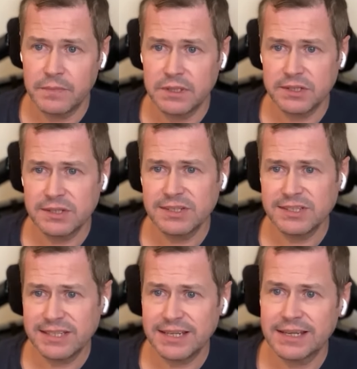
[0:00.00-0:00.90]
just
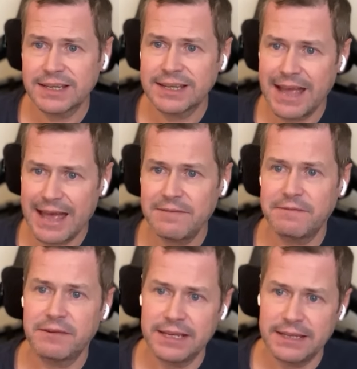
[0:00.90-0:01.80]
consider
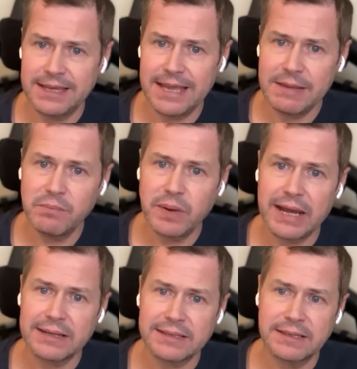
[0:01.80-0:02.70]
carefully the
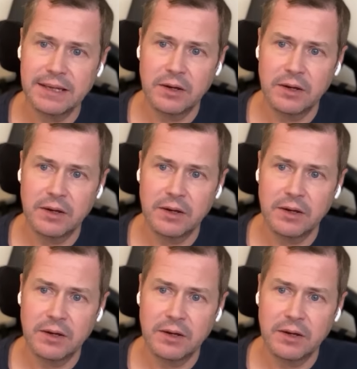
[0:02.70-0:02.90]
impact